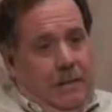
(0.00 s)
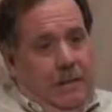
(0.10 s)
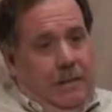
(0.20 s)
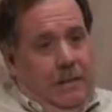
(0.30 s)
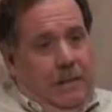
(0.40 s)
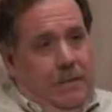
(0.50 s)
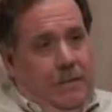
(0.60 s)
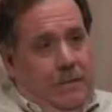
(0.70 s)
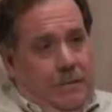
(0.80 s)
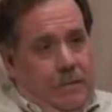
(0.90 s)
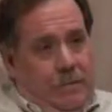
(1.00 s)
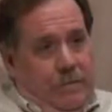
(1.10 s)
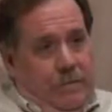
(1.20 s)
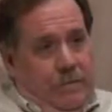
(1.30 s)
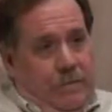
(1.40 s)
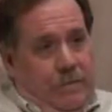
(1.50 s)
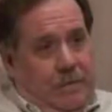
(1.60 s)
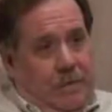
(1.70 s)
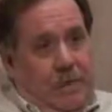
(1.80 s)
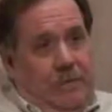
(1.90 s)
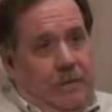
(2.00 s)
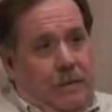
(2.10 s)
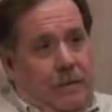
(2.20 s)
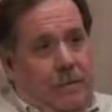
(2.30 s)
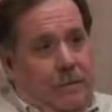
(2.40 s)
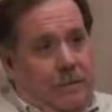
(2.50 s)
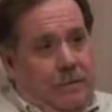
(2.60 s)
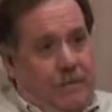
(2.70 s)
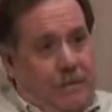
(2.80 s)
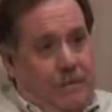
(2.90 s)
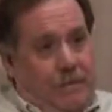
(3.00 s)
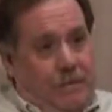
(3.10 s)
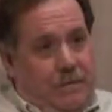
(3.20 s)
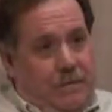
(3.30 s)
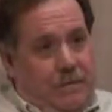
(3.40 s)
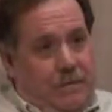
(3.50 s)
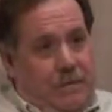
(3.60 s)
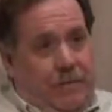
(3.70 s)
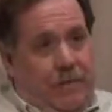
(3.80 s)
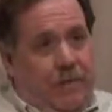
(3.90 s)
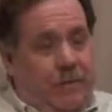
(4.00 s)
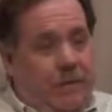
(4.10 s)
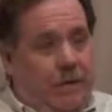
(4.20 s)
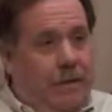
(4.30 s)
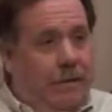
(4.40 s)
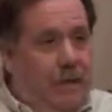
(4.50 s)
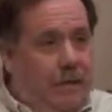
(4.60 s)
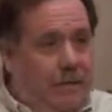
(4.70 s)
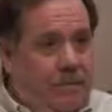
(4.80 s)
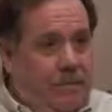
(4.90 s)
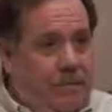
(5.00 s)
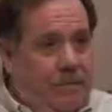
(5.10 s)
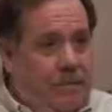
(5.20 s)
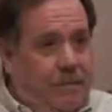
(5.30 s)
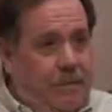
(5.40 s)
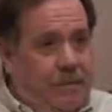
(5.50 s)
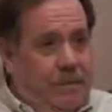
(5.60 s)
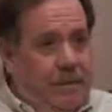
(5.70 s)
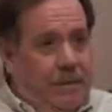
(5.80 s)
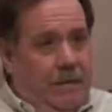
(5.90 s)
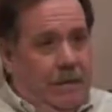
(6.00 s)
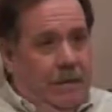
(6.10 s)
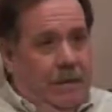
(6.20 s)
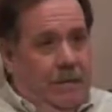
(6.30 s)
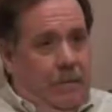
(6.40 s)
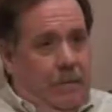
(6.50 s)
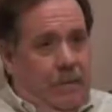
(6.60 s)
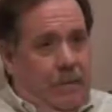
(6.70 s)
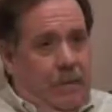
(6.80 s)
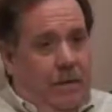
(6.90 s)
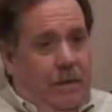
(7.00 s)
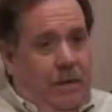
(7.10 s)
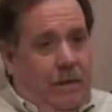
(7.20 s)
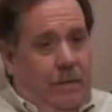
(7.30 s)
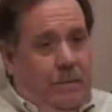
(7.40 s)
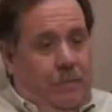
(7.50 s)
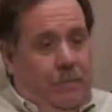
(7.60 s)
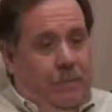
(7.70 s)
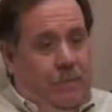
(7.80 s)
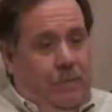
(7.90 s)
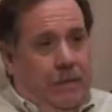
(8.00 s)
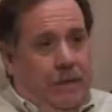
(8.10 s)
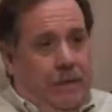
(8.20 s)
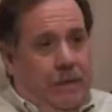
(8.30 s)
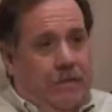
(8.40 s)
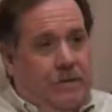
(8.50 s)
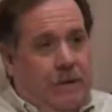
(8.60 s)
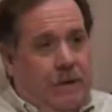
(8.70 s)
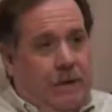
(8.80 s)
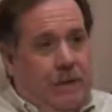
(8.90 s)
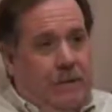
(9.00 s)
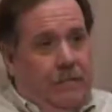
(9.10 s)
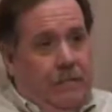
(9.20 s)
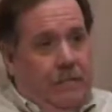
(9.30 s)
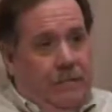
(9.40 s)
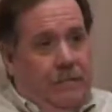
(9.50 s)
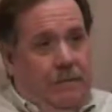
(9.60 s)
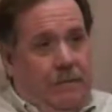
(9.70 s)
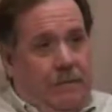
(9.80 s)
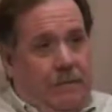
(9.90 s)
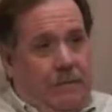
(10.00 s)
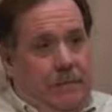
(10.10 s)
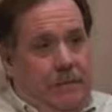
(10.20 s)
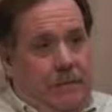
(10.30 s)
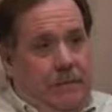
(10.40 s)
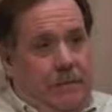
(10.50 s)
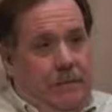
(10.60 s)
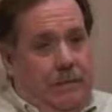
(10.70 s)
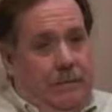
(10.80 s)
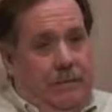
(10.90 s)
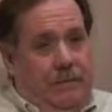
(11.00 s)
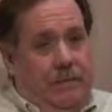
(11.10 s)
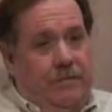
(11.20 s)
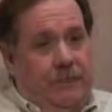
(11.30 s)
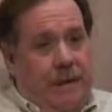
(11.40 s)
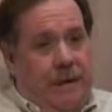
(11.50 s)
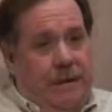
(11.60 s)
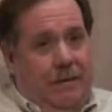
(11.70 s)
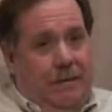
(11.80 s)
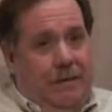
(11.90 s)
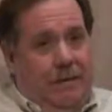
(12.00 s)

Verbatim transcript: uh, the routes, the closing of certain stations, the transferring of gates, and we started really observing over the next year and a half the the systematic